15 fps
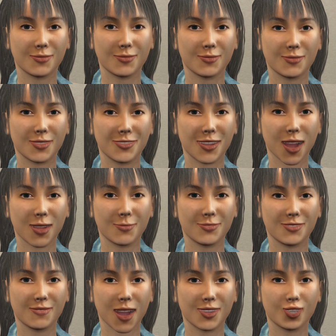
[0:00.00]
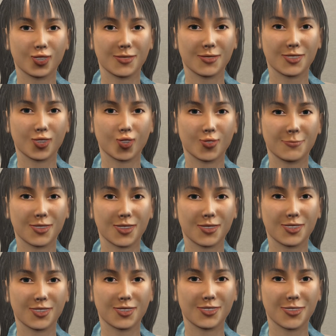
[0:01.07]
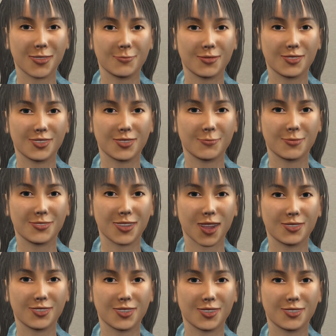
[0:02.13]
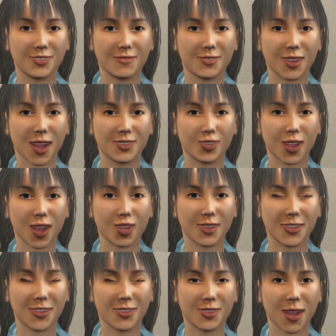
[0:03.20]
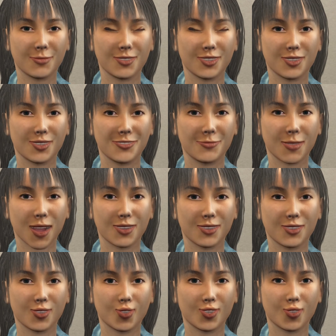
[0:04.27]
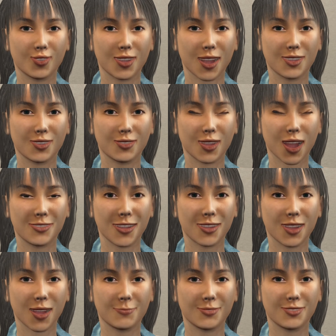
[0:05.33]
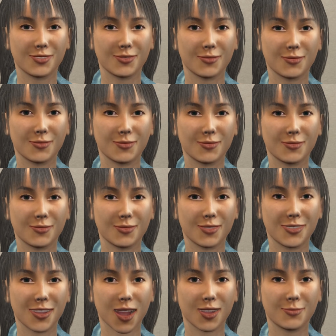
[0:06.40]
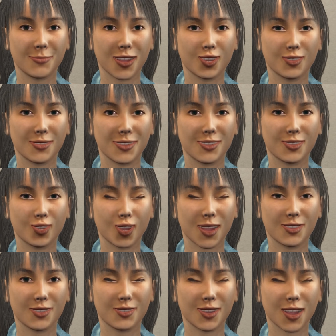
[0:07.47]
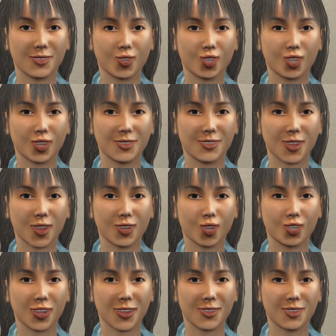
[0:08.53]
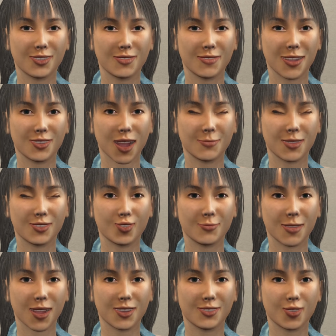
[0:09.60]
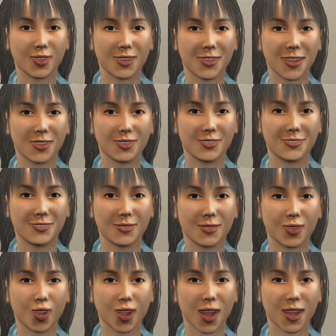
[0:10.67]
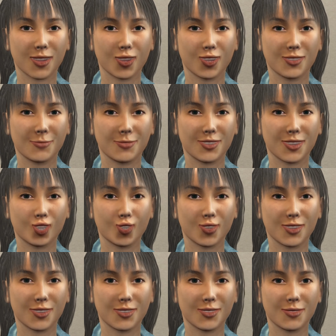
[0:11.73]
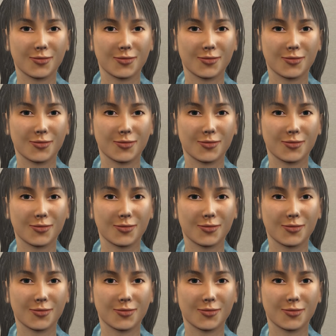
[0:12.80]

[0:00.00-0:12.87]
The amine functional group in this example simply consists of a nitrogen atom singly bonded to two hydrogen atoms. The unpaired electron in nitrogen's outer shell is available to bond to an alkyl or other substituent.